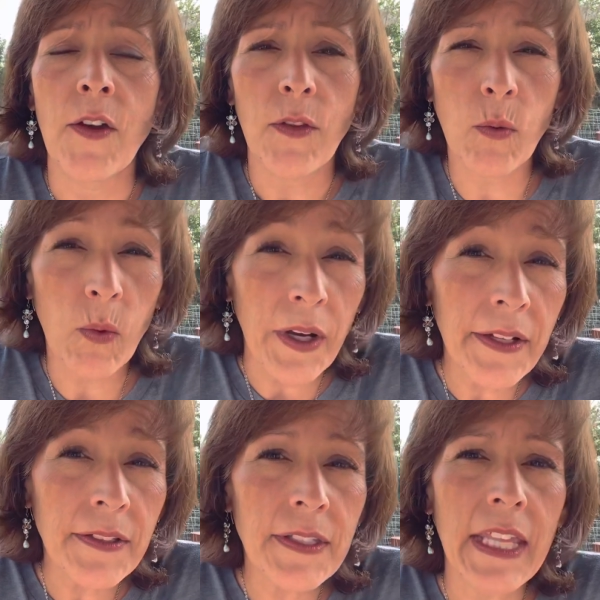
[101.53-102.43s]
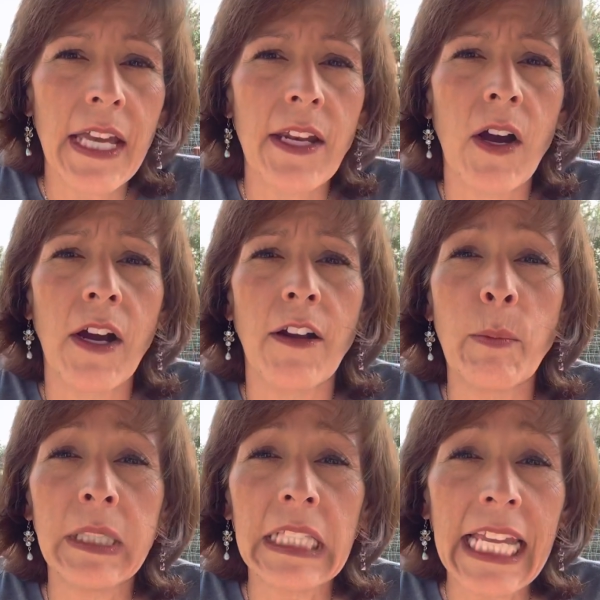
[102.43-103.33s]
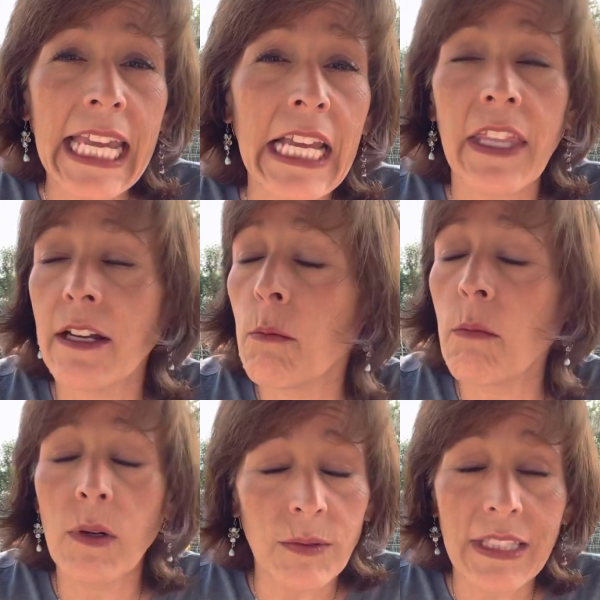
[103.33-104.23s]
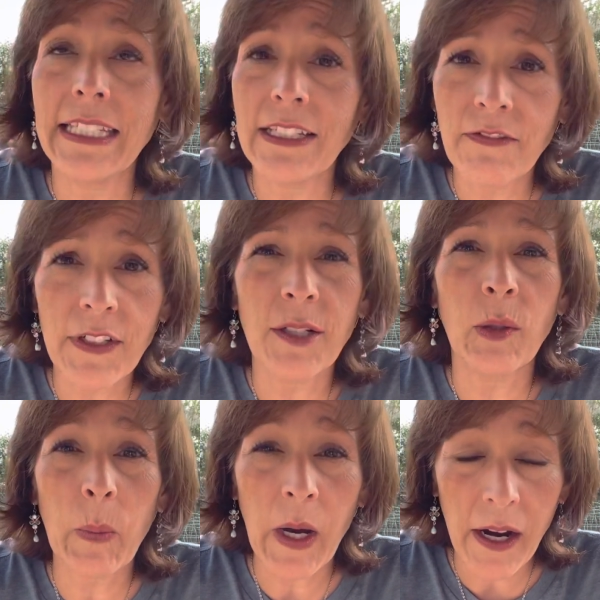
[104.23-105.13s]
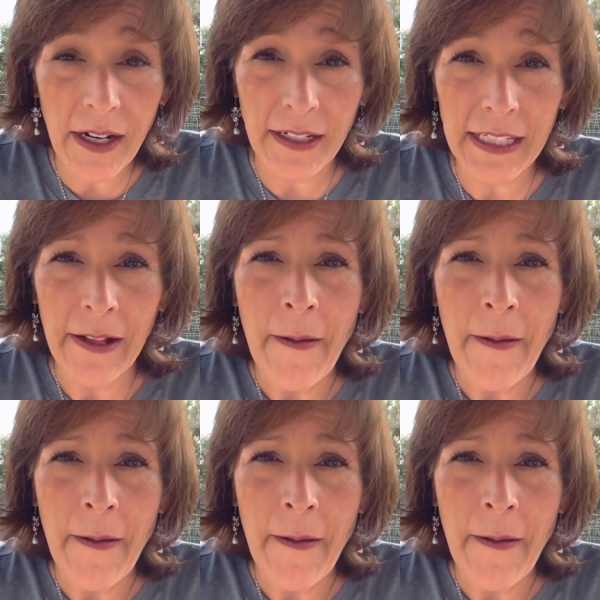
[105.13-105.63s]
the ones that are playing their most difficult part,